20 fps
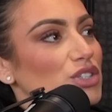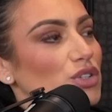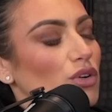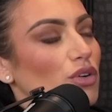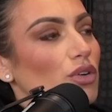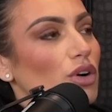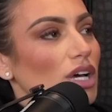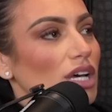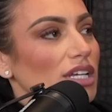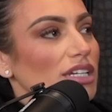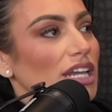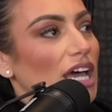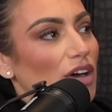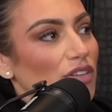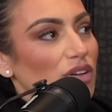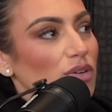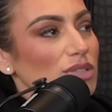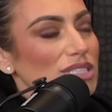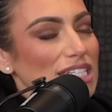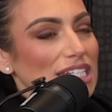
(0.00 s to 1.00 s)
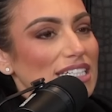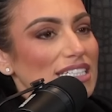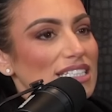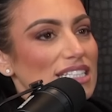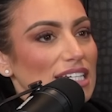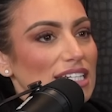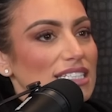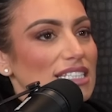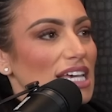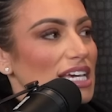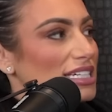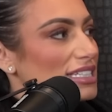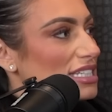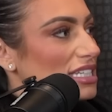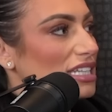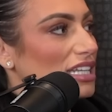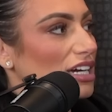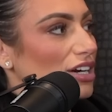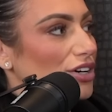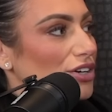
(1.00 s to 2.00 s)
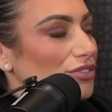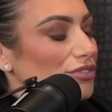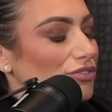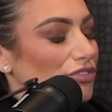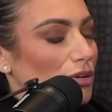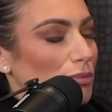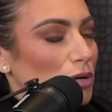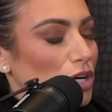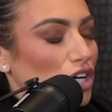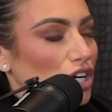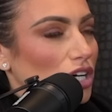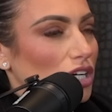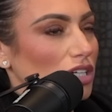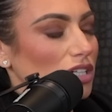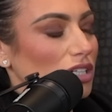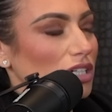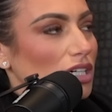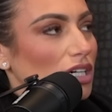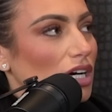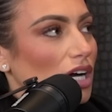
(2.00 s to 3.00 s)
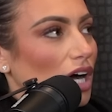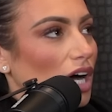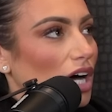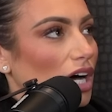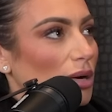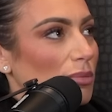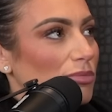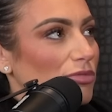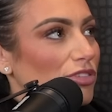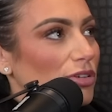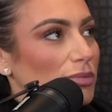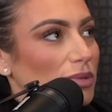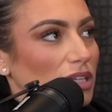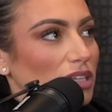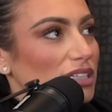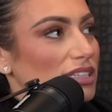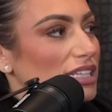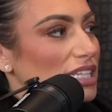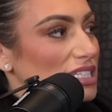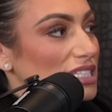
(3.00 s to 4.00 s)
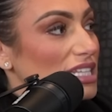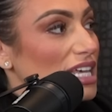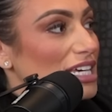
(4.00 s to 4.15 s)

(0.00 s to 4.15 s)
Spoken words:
So now there was like 6 eggs in there from her this